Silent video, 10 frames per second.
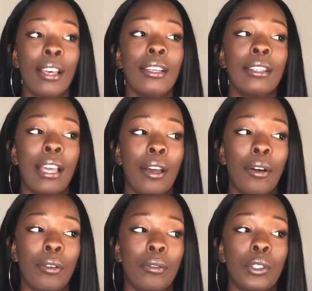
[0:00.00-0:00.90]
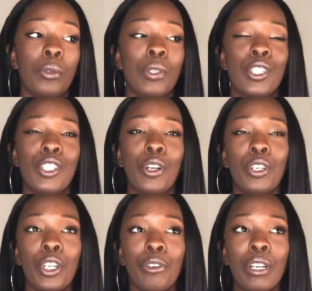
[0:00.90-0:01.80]
Now, to a certain
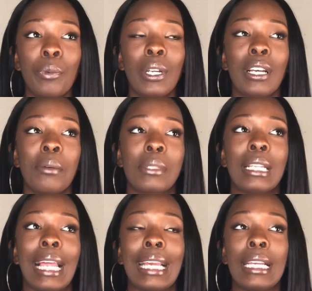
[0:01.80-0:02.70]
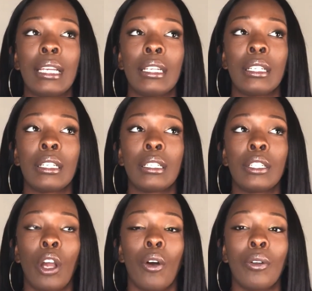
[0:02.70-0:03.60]
degree, when it comes to like,
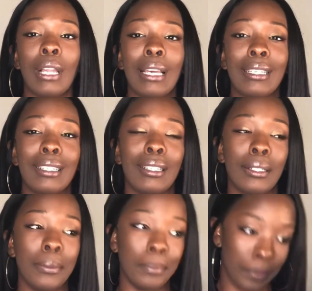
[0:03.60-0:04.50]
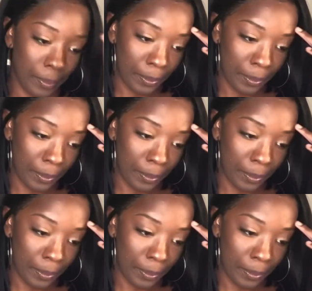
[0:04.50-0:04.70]
y'all like, um,